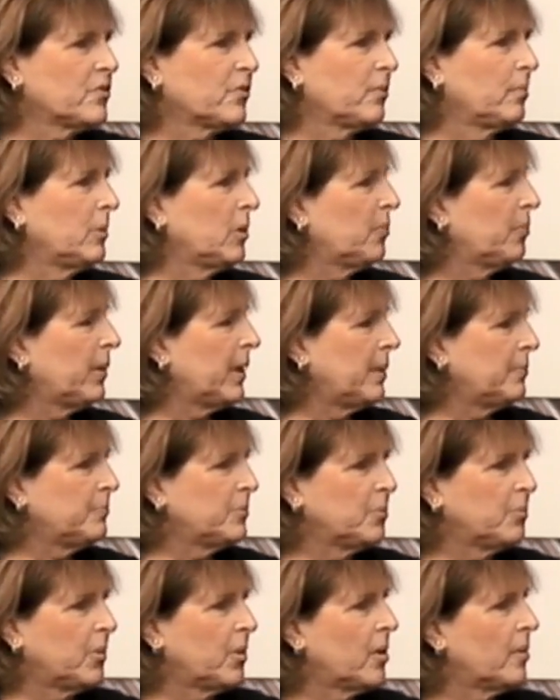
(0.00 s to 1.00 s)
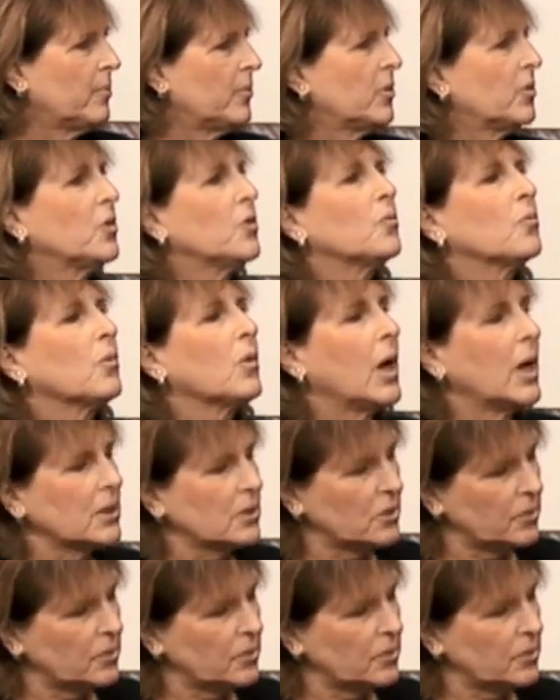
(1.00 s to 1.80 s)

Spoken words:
from your pop department or your rock